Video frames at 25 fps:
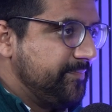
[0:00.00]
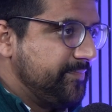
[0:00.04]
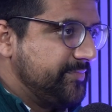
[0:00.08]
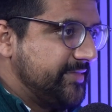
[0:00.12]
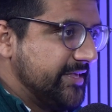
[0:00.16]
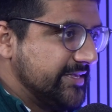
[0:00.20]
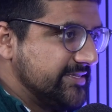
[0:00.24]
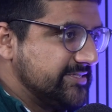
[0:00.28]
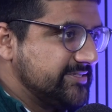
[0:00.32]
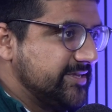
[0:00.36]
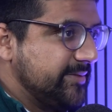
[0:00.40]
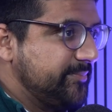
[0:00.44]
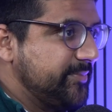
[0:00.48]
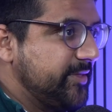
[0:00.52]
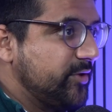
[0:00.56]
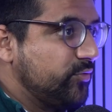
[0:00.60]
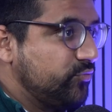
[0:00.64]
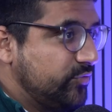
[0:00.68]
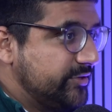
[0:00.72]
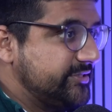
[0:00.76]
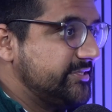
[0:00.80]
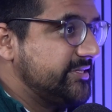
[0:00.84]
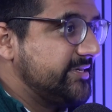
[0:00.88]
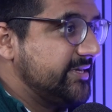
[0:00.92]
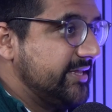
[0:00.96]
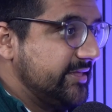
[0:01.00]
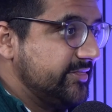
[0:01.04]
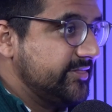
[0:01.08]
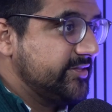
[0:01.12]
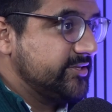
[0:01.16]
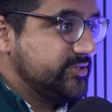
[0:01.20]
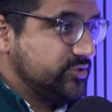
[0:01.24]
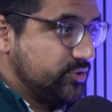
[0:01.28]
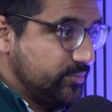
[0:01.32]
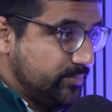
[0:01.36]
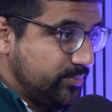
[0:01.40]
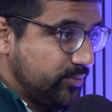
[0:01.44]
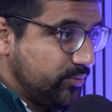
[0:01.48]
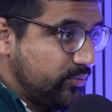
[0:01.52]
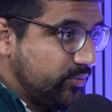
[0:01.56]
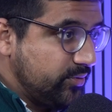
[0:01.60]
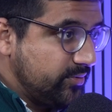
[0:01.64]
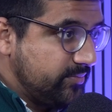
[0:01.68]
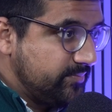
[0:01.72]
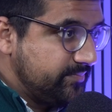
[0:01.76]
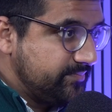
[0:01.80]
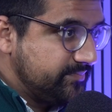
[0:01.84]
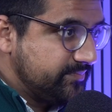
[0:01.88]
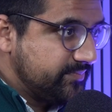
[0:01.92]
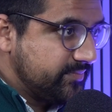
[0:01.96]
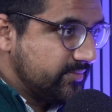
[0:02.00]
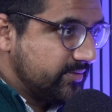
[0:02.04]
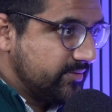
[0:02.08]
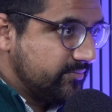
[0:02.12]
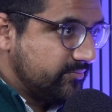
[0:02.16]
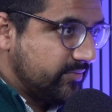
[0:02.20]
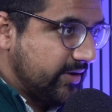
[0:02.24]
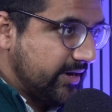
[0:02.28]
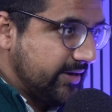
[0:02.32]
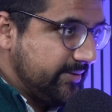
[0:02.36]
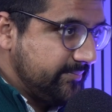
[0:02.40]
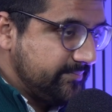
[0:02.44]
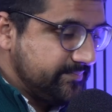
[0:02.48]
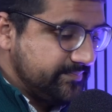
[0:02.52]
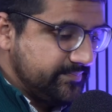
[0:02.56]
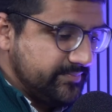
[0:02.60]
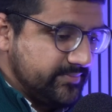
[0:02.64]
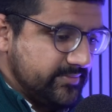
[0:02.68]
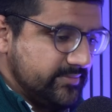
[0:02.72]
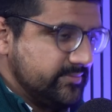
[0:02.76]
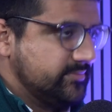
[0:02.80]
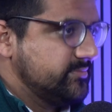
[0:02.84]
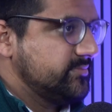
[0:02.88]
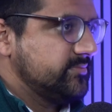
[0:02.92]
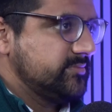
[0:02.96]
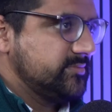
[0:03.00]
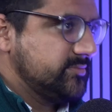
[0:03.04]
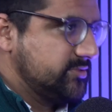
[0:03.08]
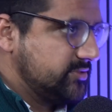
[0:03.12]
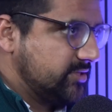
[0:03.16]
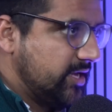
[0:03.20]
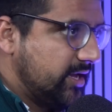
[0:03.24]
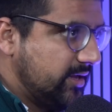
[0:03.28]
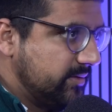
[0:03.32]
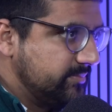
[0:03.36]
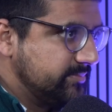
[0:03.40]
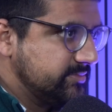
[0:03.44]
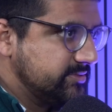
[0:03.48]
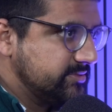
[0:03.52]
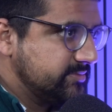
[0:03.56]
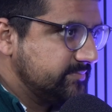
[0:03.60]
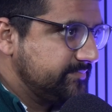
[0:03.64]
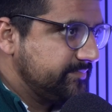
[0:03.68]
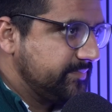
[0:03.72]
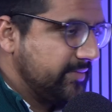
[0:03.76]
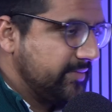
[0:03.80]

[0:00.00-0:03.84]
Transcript: There's something written in the Zabur, right? Psalms.